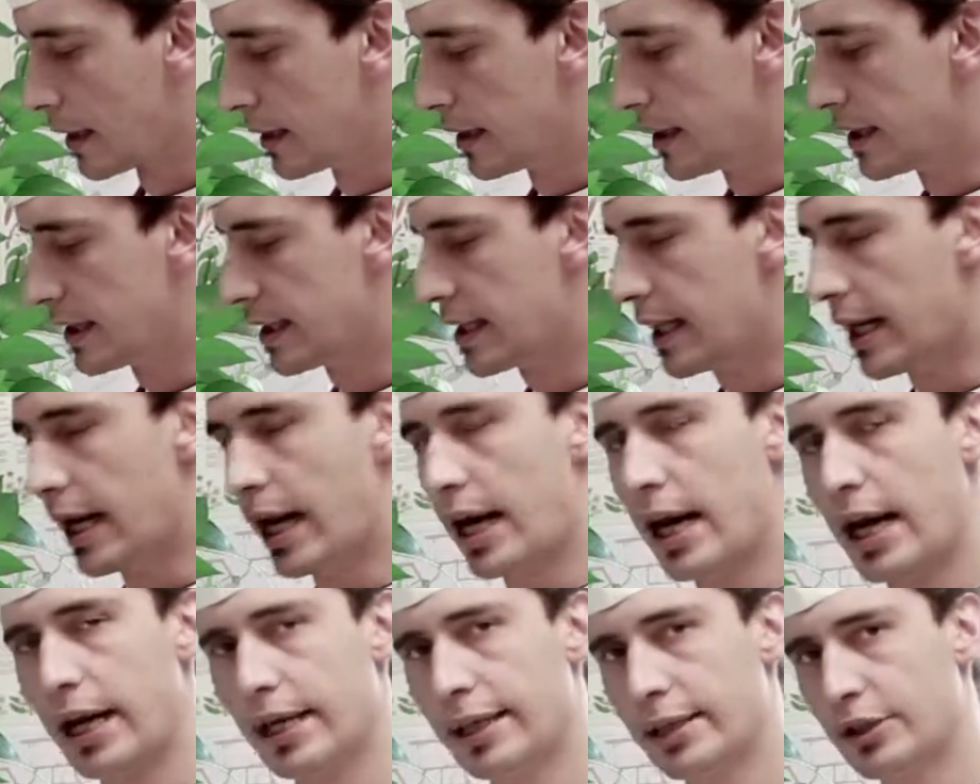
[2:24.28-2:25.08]
This is the
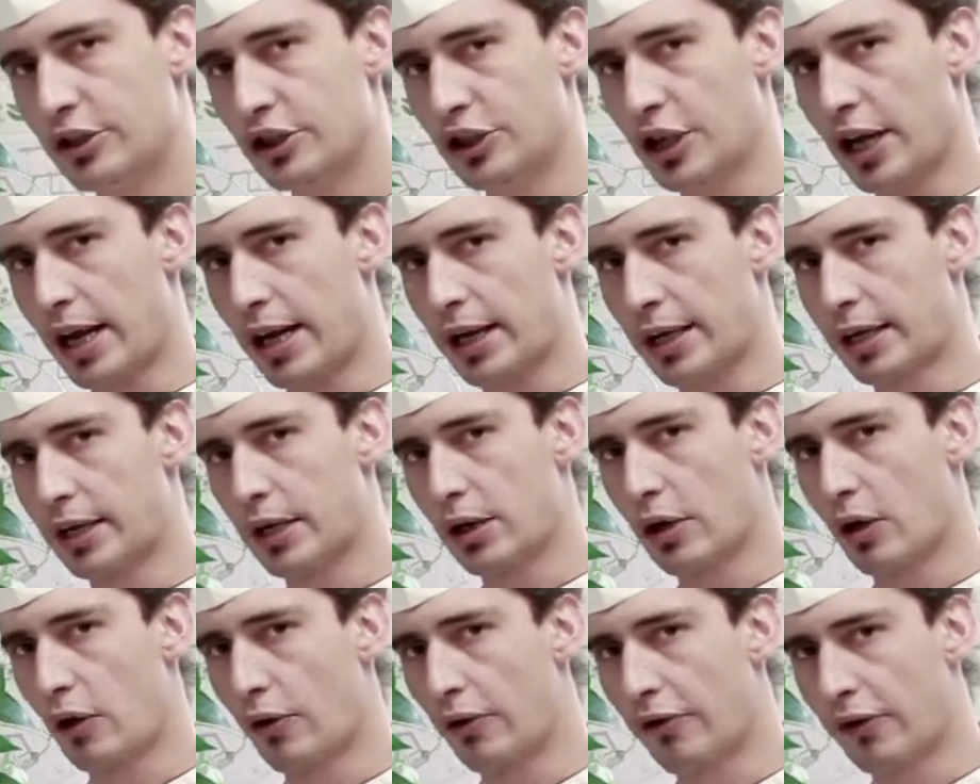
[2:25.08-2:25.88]
hind shank
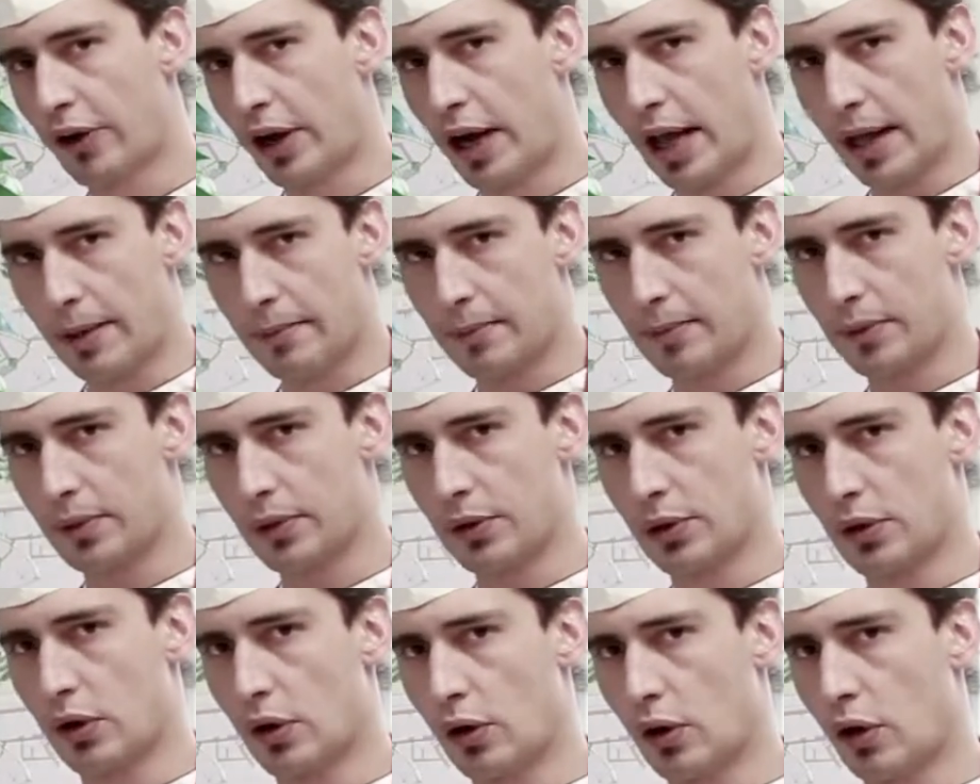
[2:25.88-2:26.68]
of a lamb
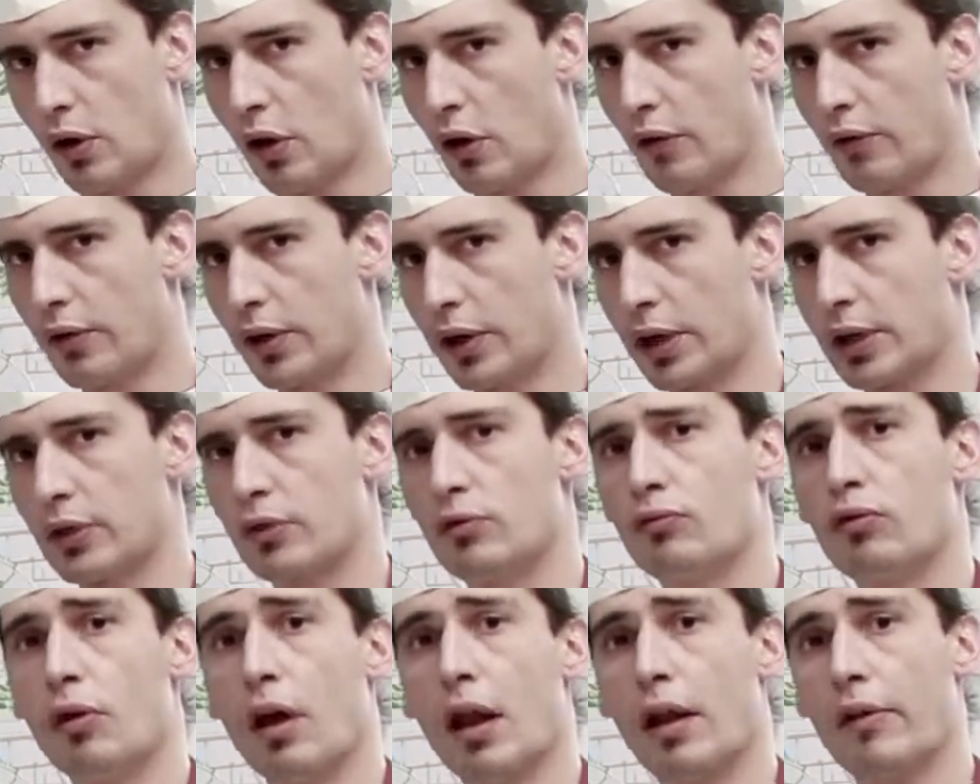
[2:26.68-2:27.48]
over
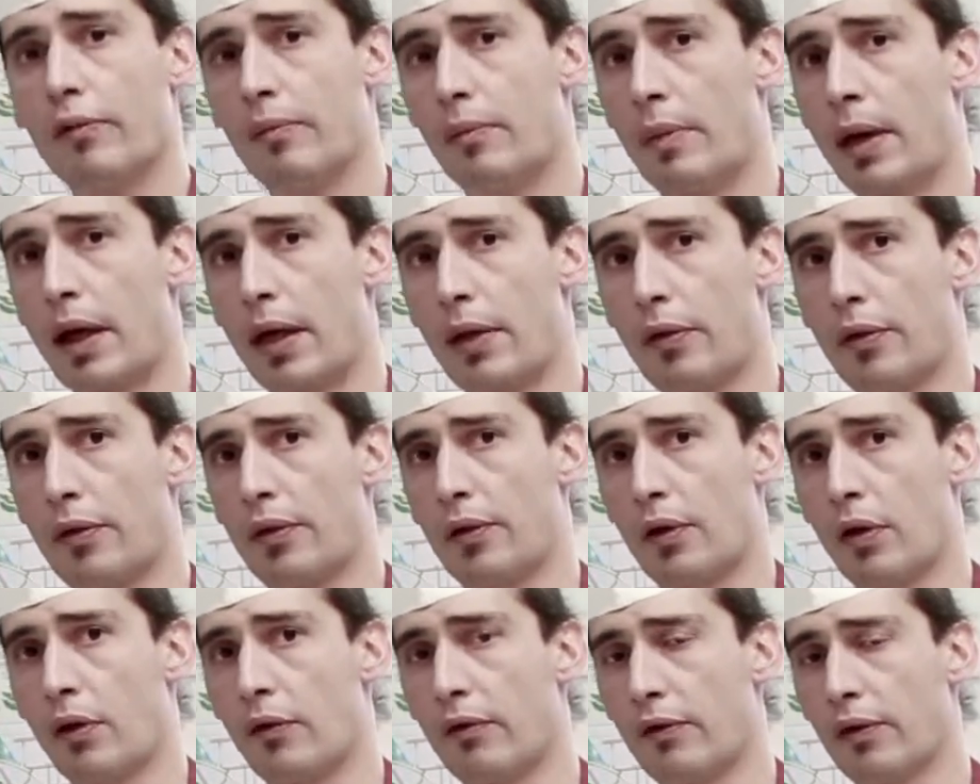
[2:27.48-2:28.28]
12
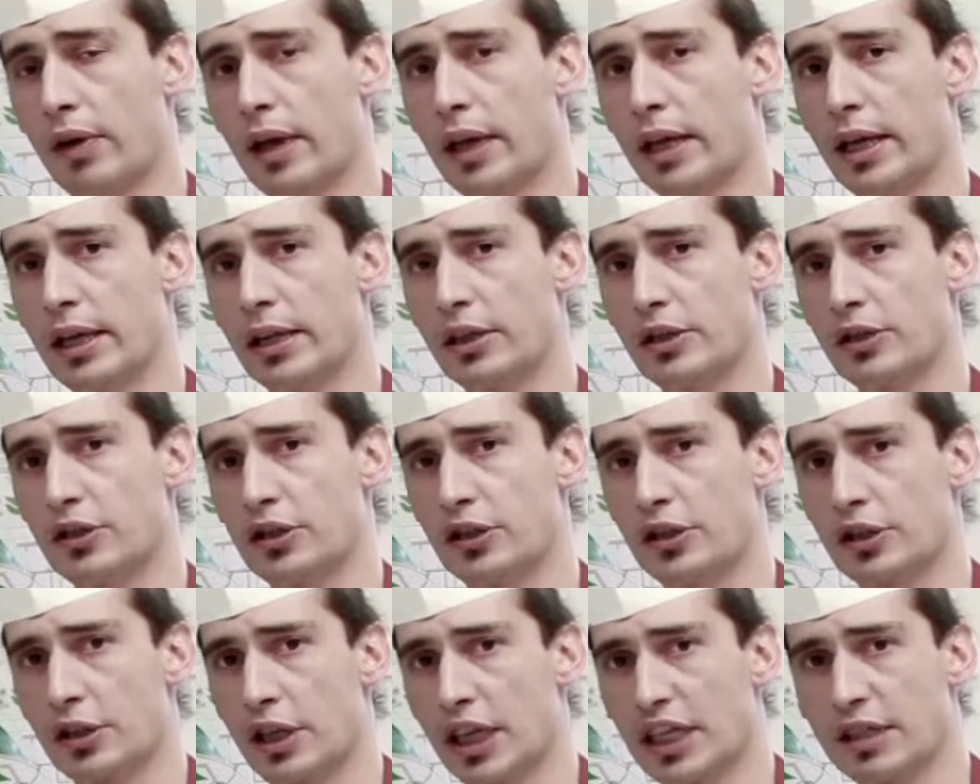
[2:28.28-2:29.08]
months of
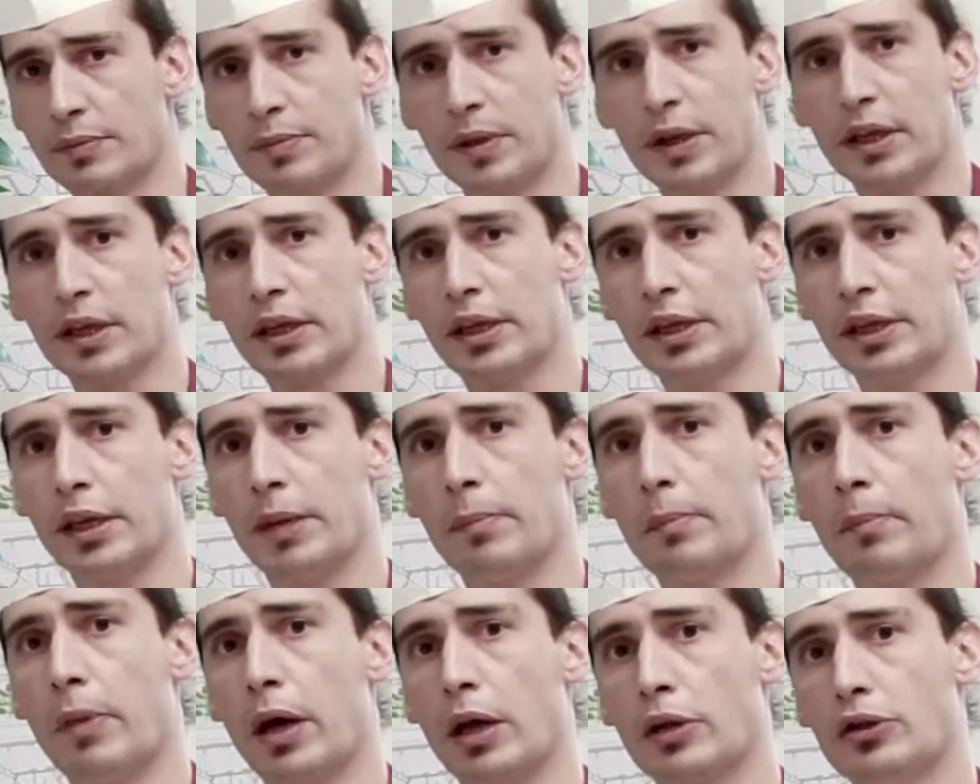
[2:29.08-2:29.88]
age. Has been cleaned
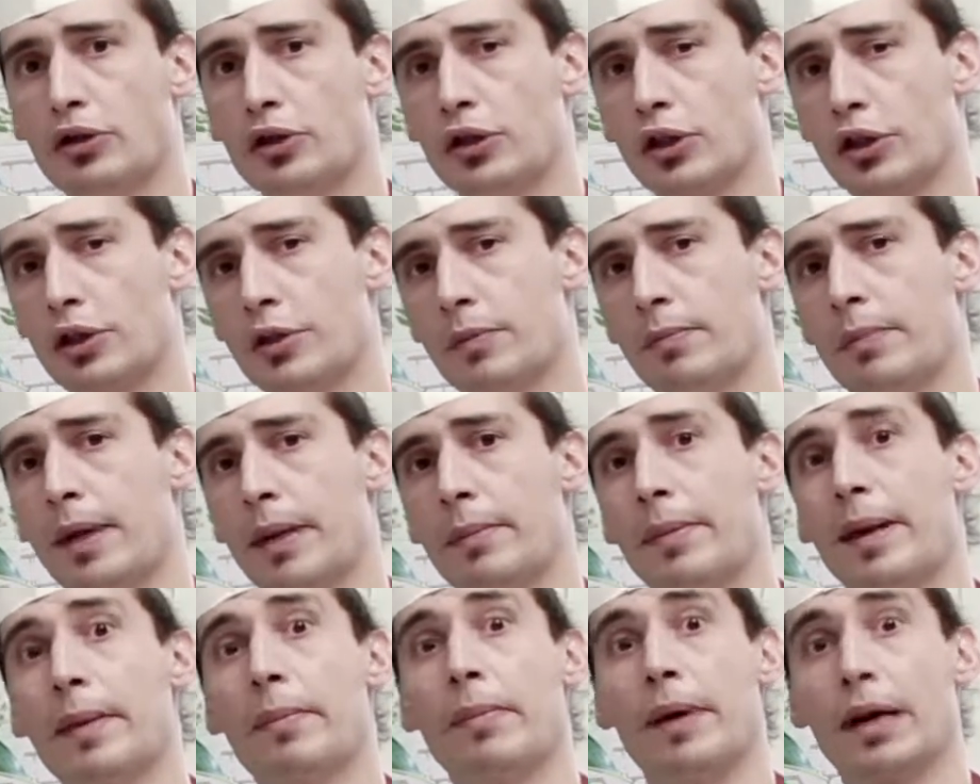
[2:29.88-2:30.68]
and butchered
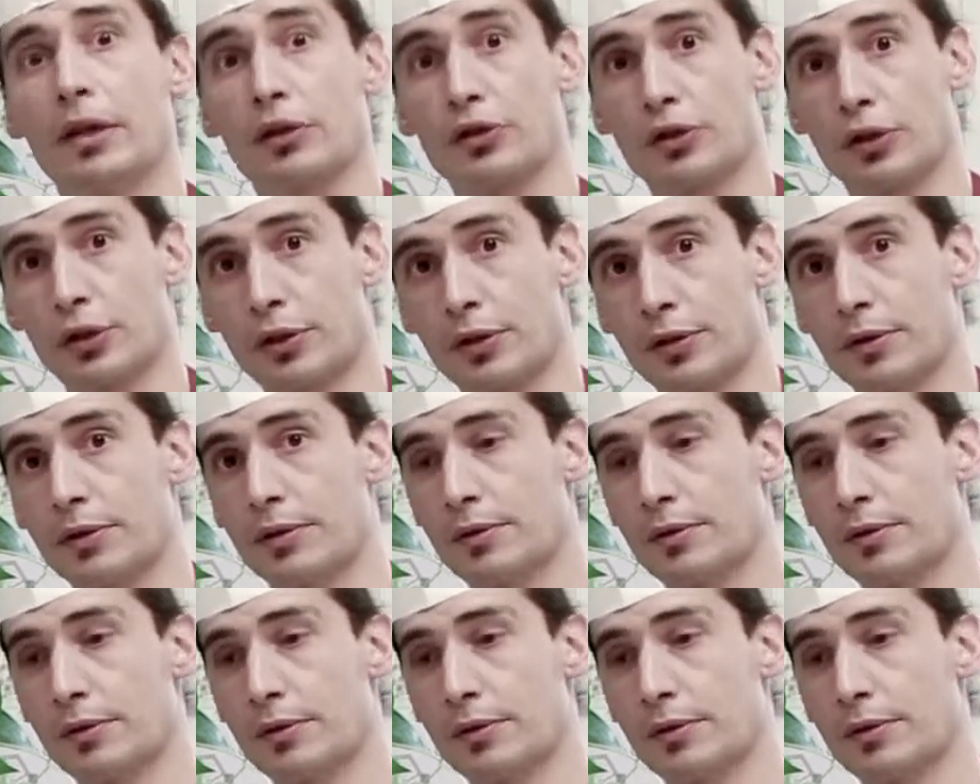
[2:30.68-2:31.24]
by my butcher.